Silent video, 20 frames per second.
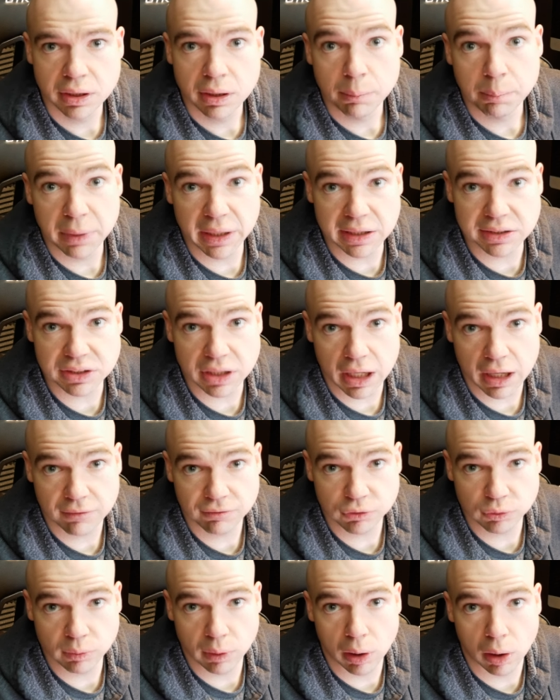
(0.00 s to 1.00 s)
because
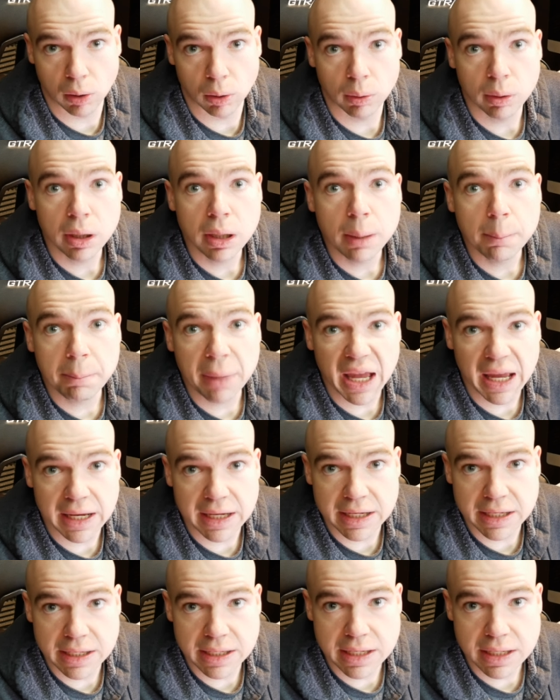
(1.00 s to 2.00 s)
after all,
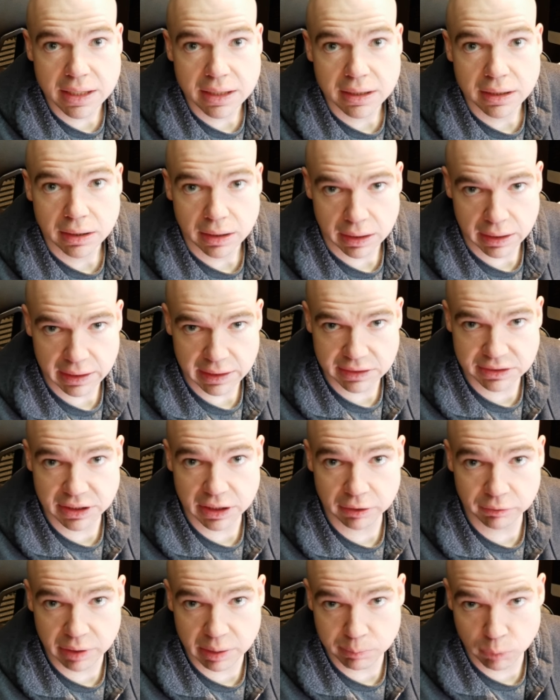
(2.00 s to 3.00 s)
pain is a
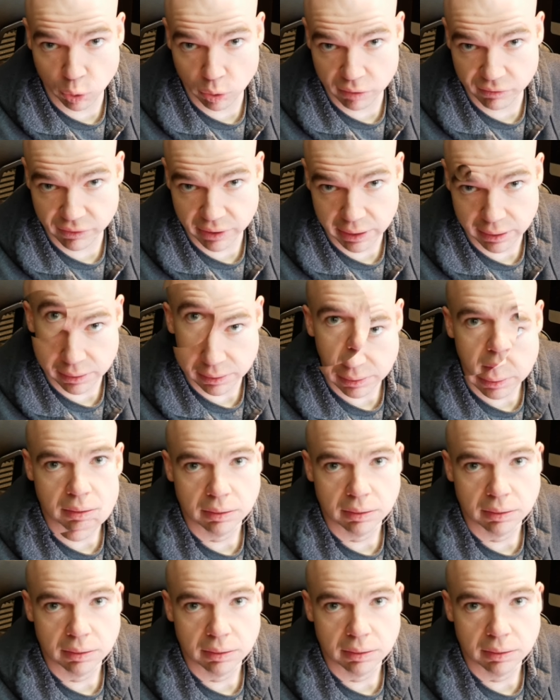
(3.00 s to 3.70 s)
great motivator,